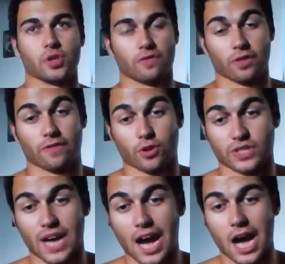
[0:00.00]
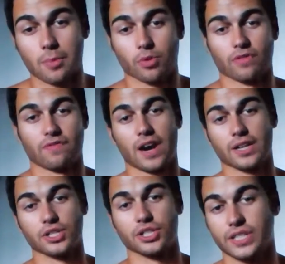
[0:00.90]
for the first time or
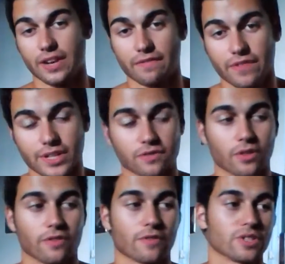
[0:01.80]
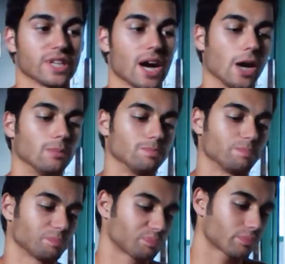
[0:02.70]
finding GTM Fitness for the first time.
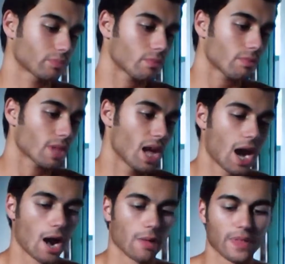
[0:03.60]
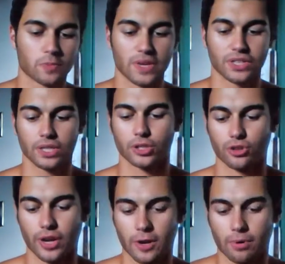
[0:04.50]
That's basically a
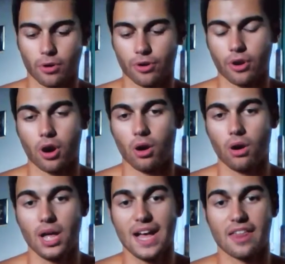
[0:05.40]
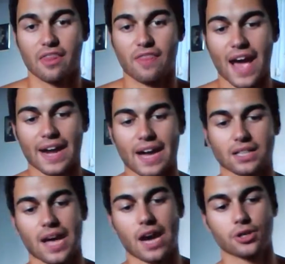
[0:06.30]
training protocol that
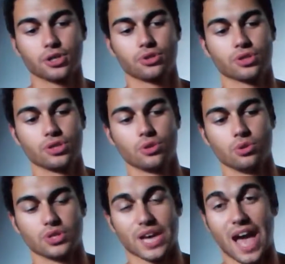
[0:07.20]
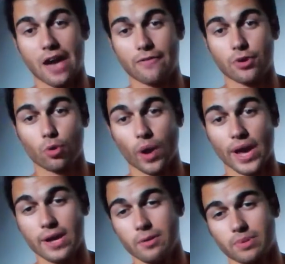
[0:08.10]
allows you to use a heavier
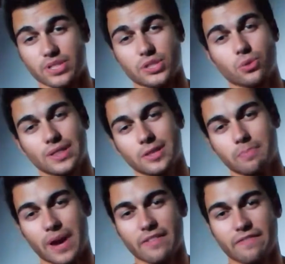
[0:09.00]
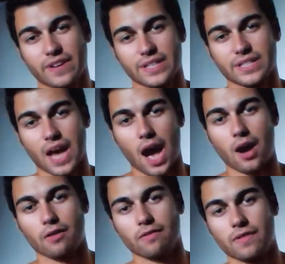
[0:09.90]
weight but still get the benefits
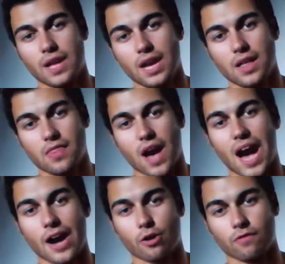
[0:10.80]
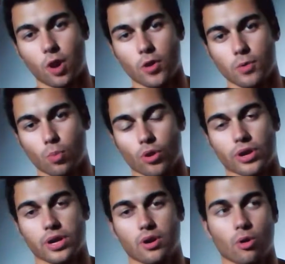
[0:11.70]
of the higher volume
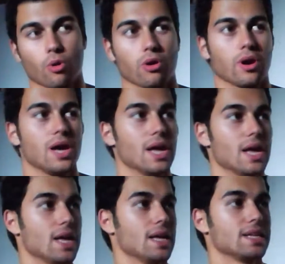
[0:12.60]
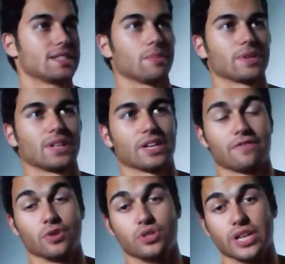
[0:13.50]
work, or something like
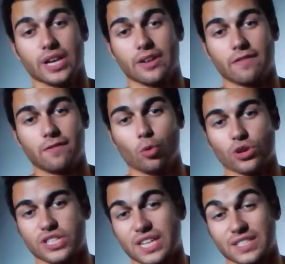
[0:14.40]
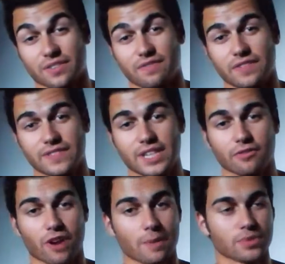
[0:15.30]
if you did 4 sets of 15
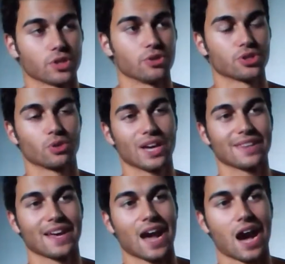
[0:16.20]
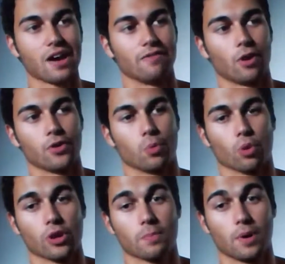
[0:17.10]
reps. So you're still getting that high volume
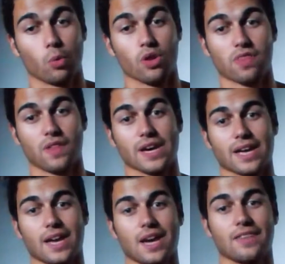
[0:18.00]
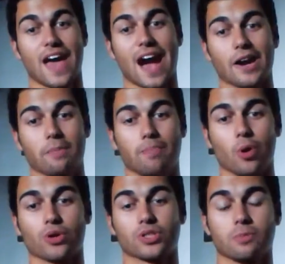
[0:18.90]
work, but with like the added
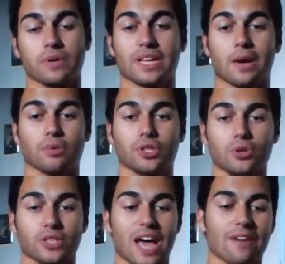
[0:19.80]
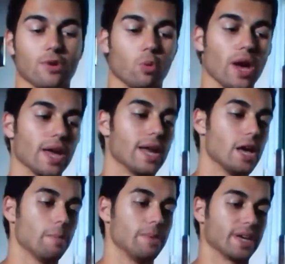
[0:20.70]
bonus of being able to use a heavy weight,
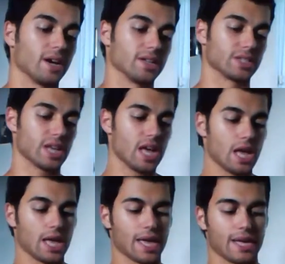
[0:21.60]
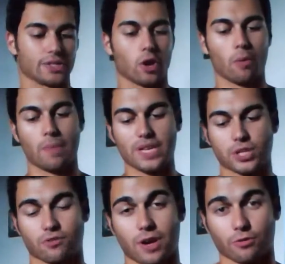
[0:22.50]
because it's all based
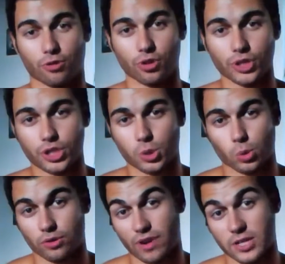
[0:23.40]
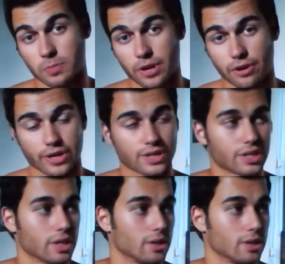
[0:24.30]
around really short rest periods.